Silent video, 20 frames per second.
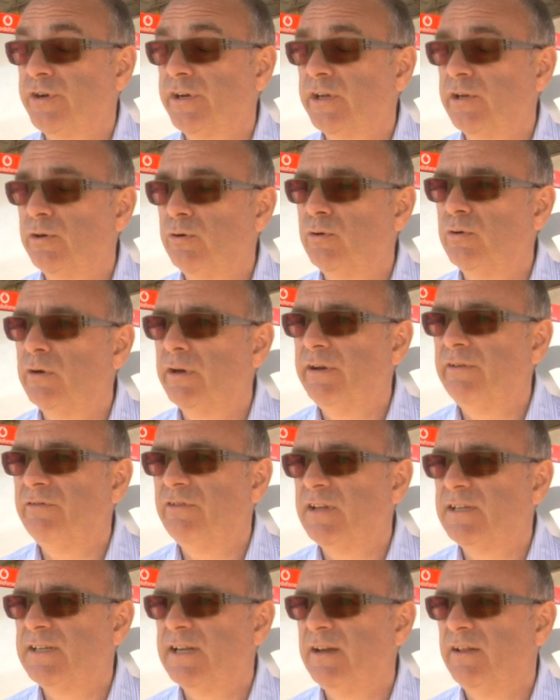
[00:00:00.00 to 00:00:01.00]
it all, and if
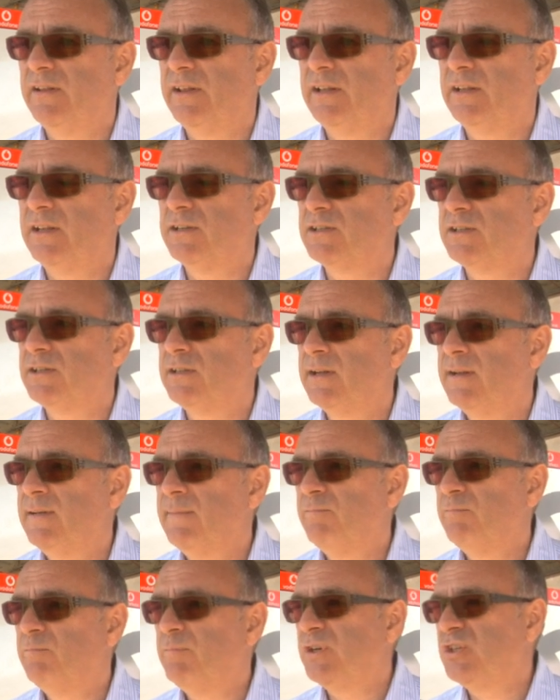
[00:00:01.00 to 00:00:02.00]
there's anything that's
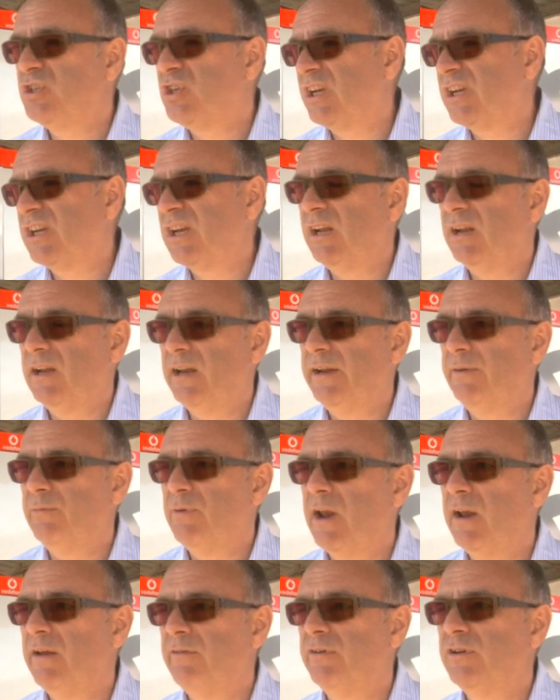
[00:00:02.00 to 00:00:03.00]
particularly
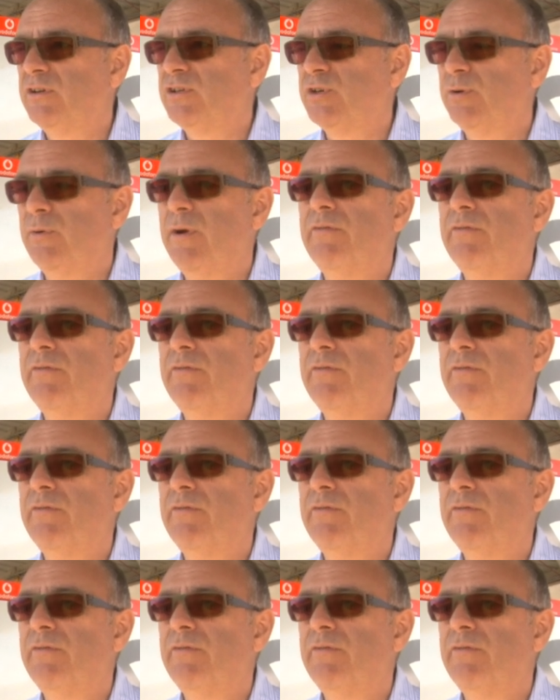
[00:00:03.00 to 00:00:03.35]
relevant to